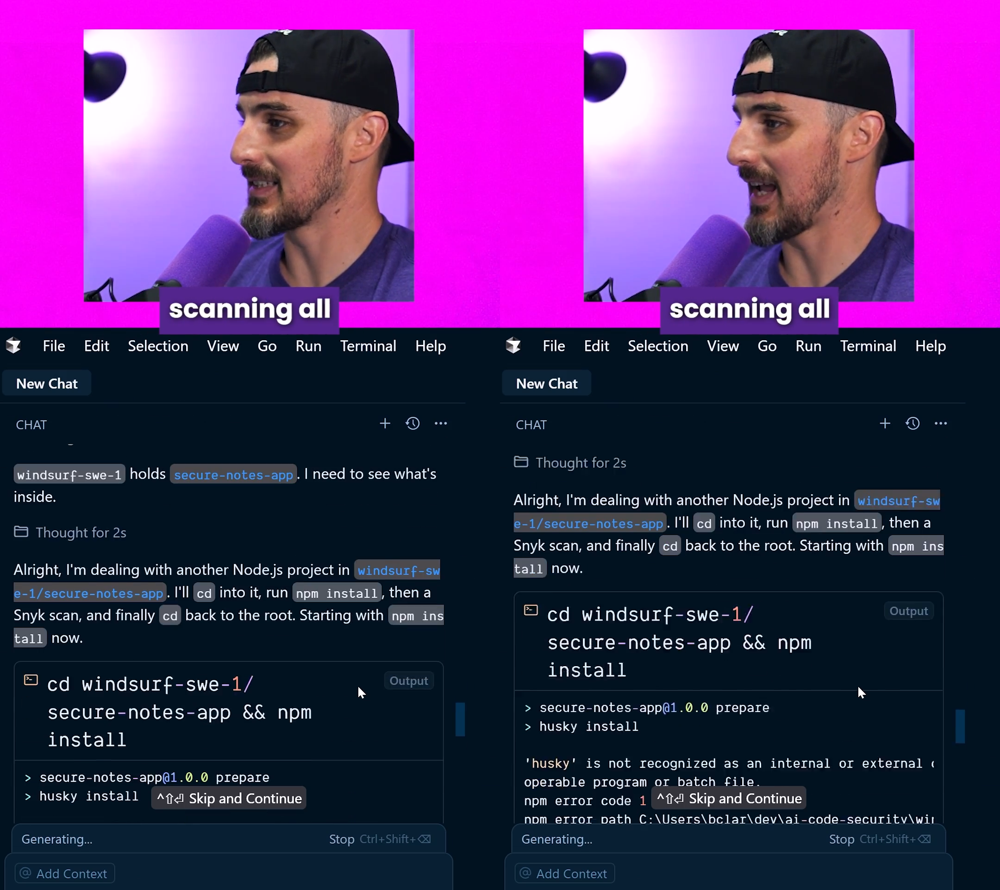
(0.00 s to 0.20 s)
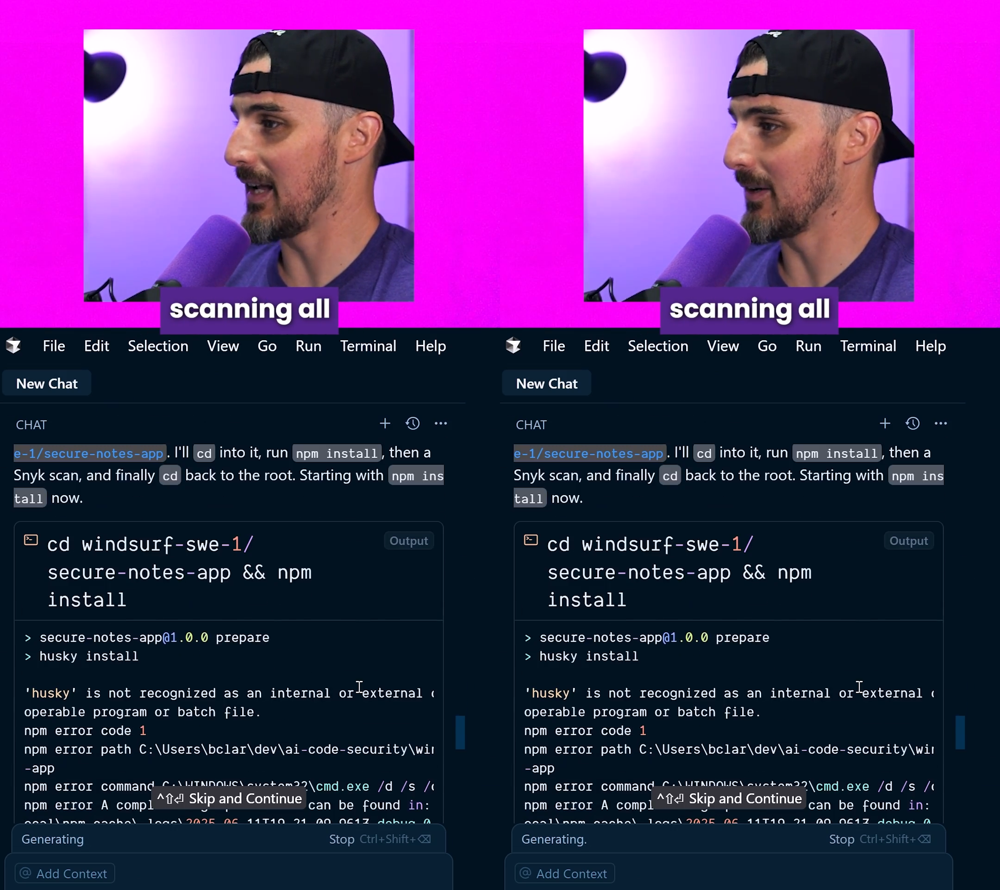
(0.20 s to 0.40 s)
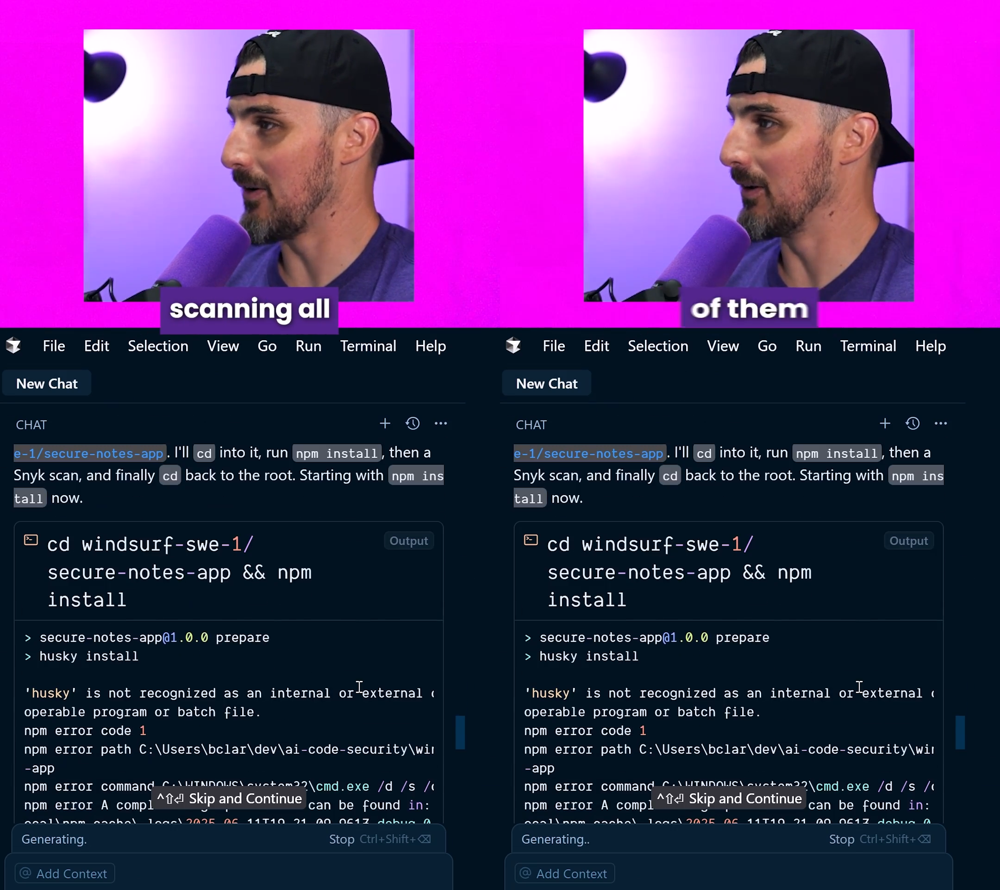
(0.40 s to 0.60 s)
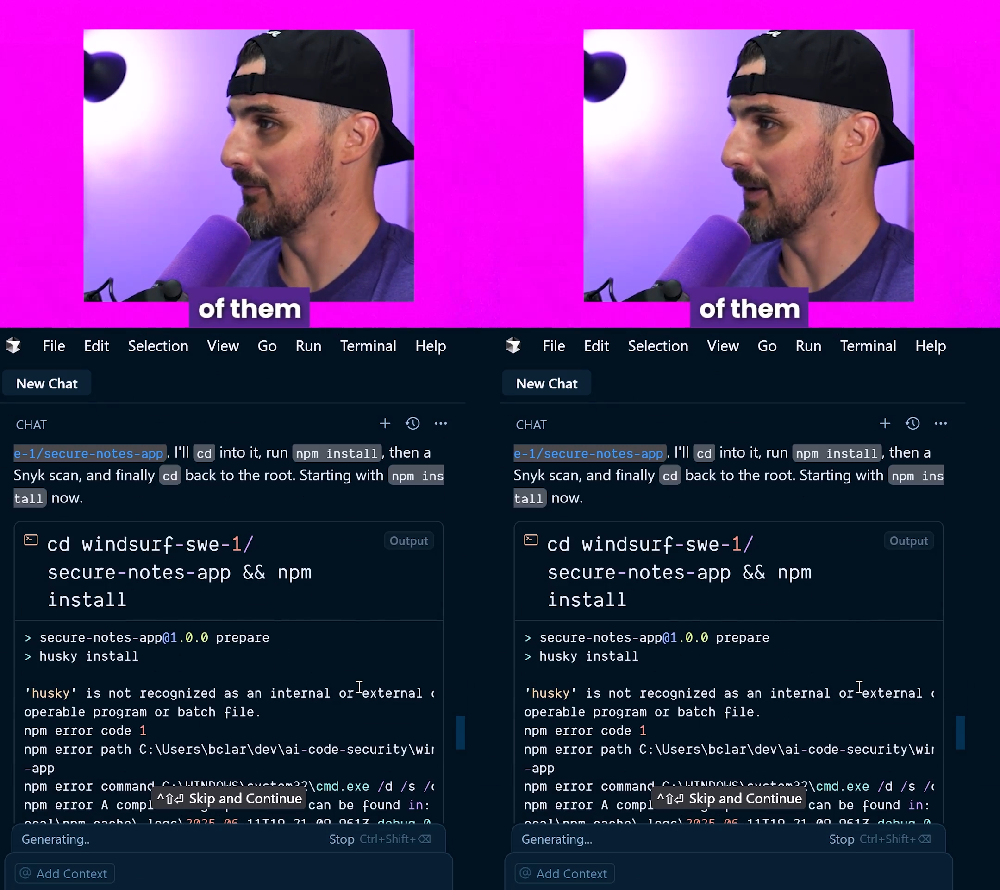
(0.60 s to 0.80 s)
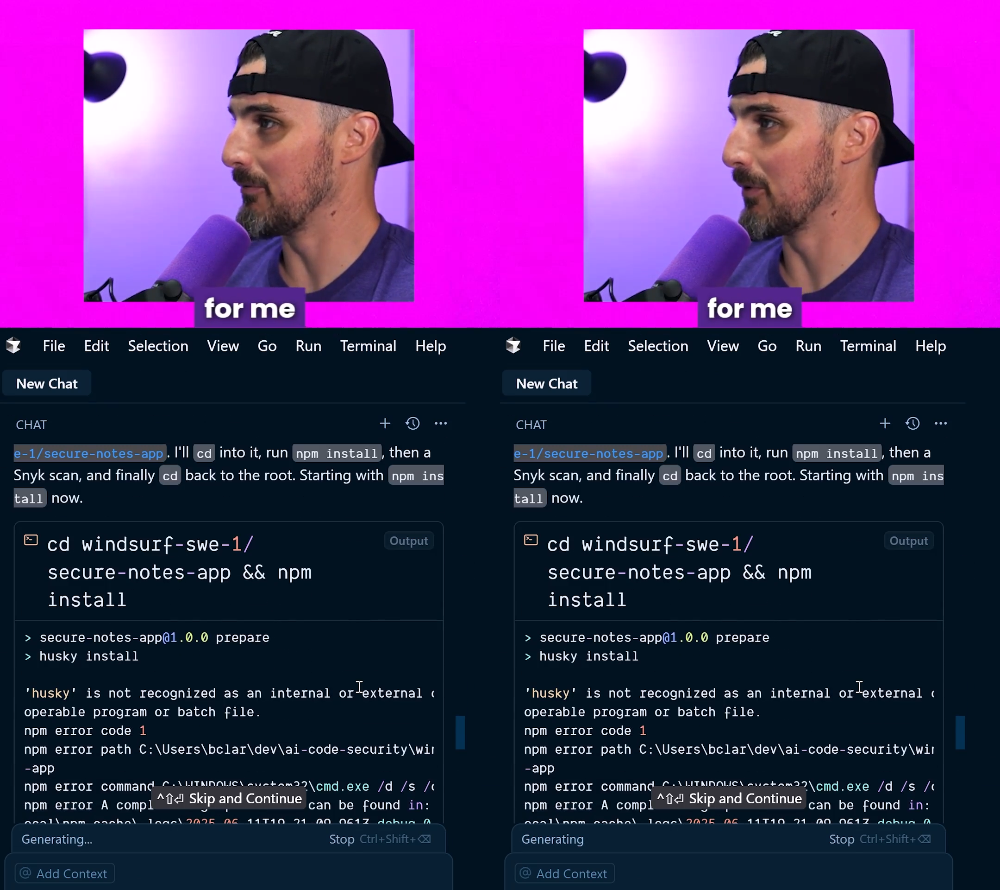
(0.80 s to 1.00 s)
scanning all
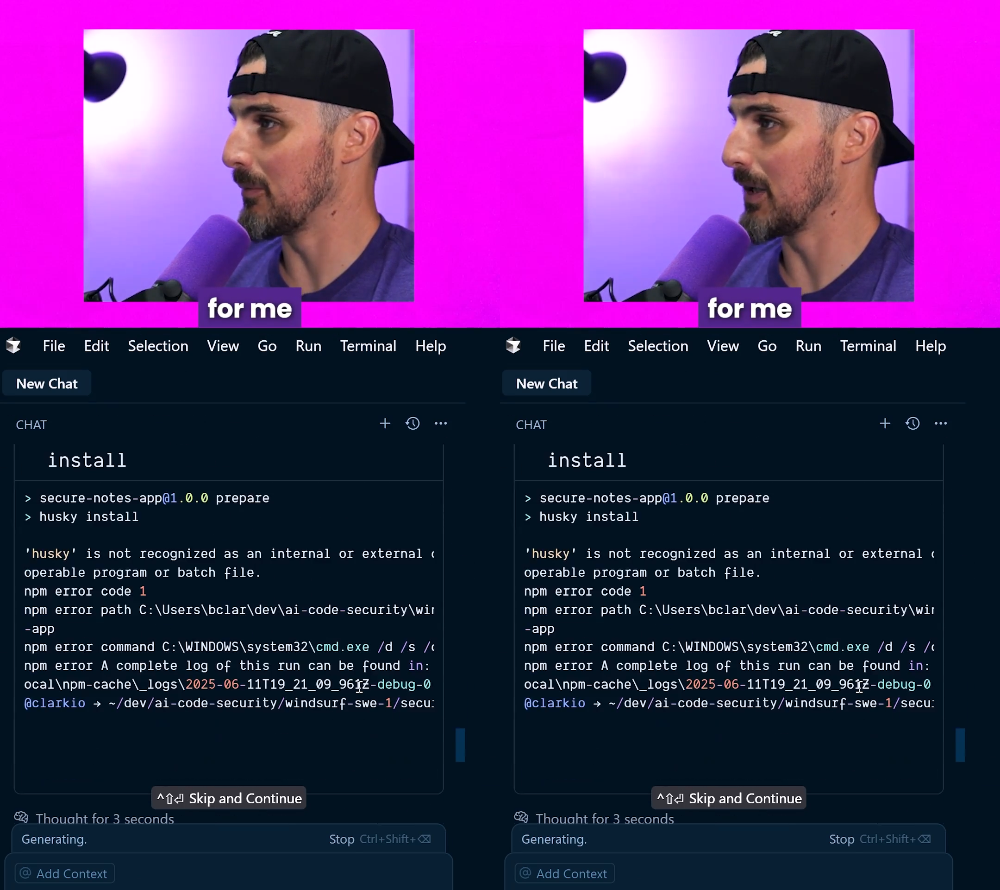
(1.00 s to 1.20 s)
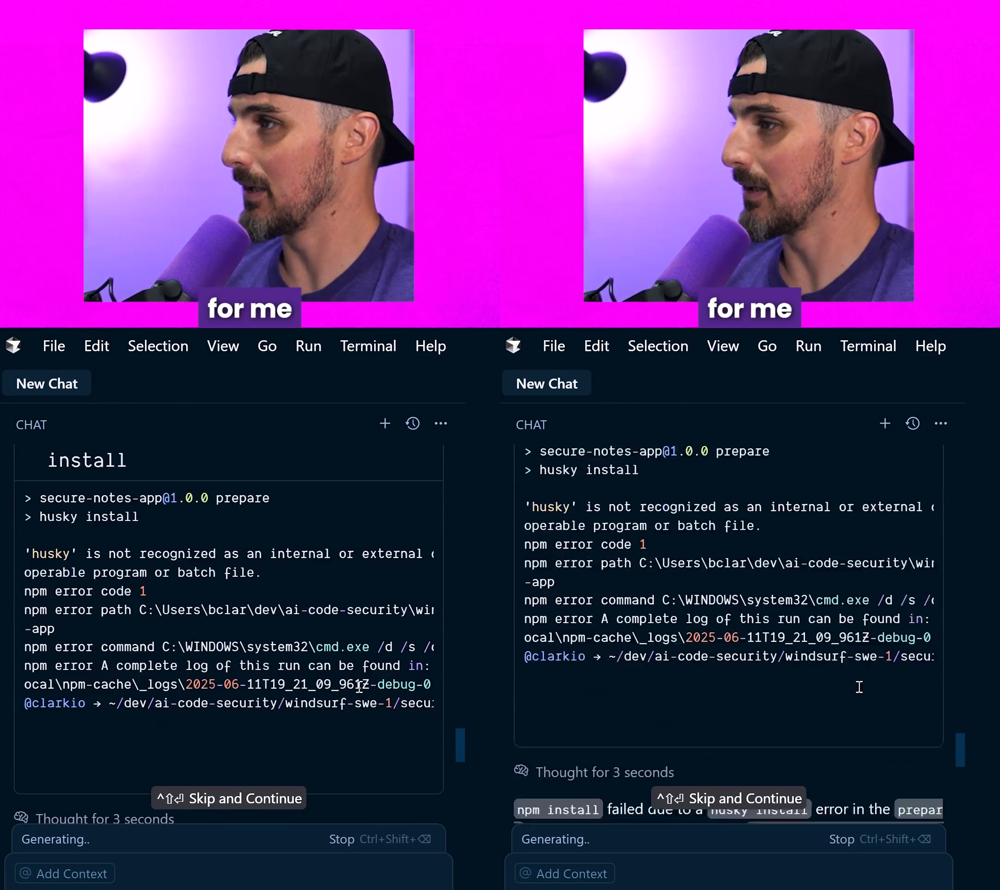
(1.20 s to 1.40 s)
of them for me.